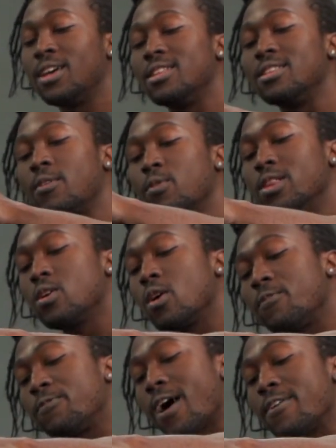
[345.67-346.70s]
Now I've only
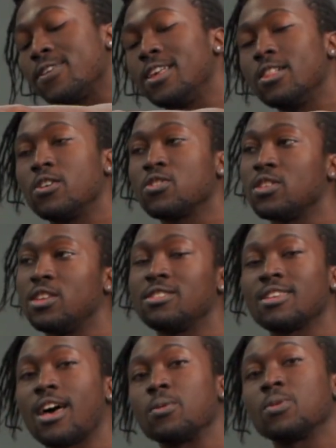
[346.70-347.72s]
got 5 kilos on each
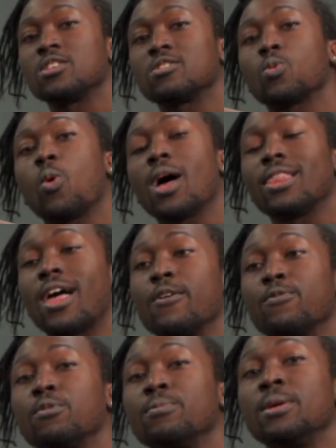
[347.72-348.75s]
side, which is quite light
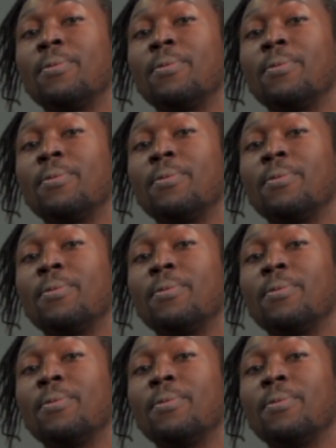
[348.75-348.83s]
for me,